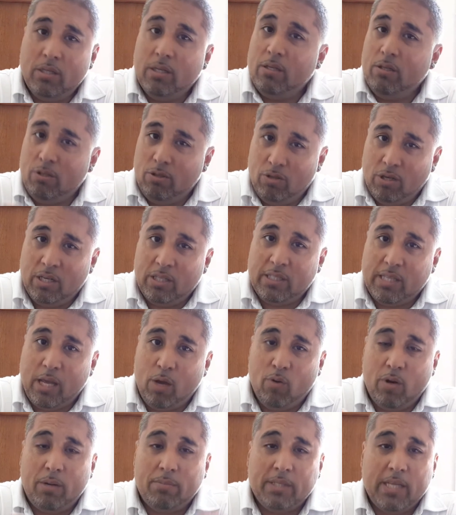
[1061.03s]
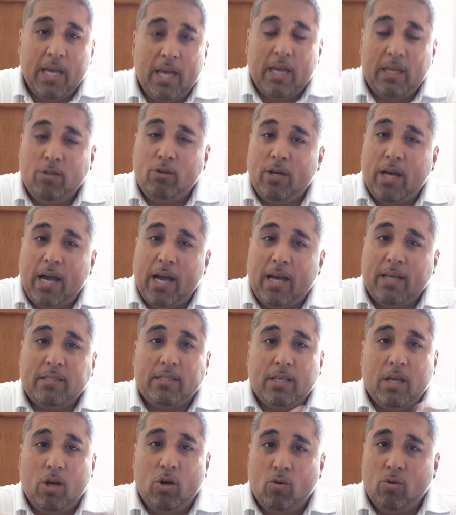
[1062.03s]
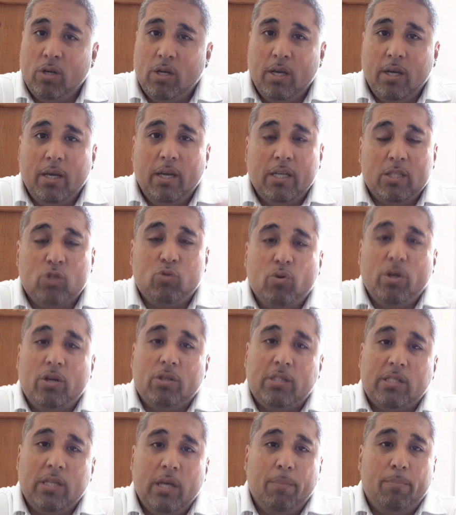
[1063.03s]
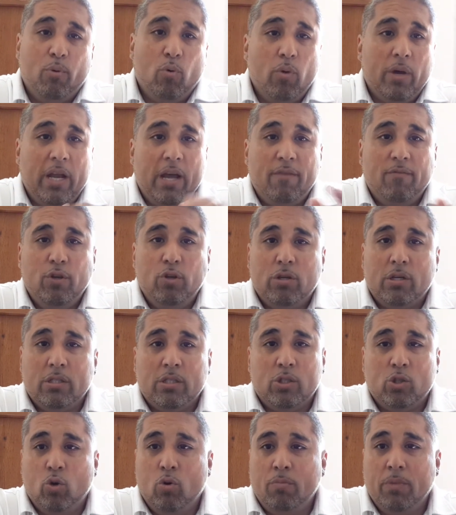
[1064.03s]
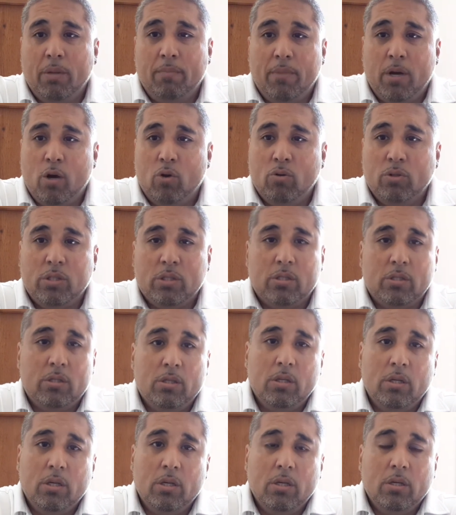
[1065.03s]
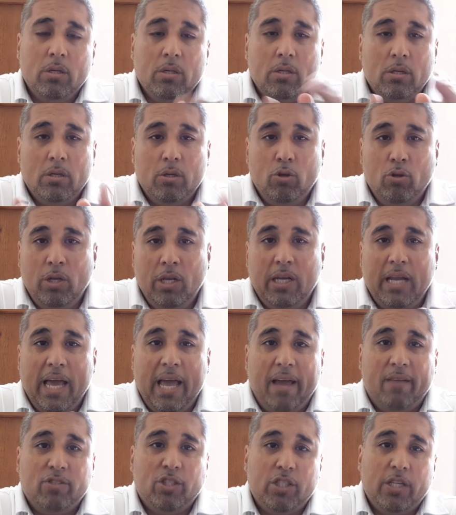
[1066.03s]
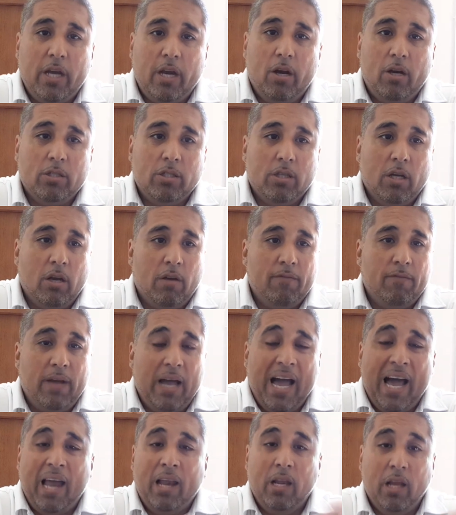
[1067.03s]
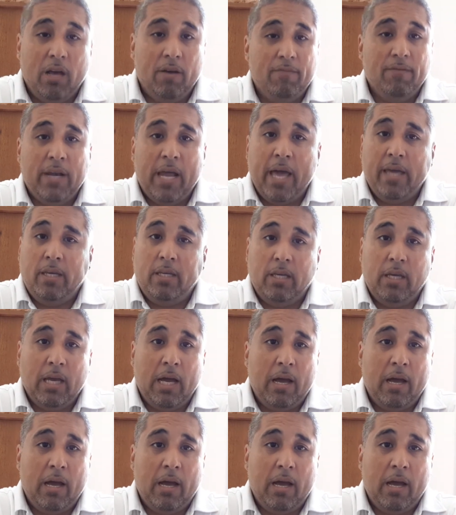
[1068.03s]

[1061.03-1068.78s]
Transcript: You understand what I'm saying, you guys? So it's real simple. Whatever you consume the most, you need to have shares of. I love Nike.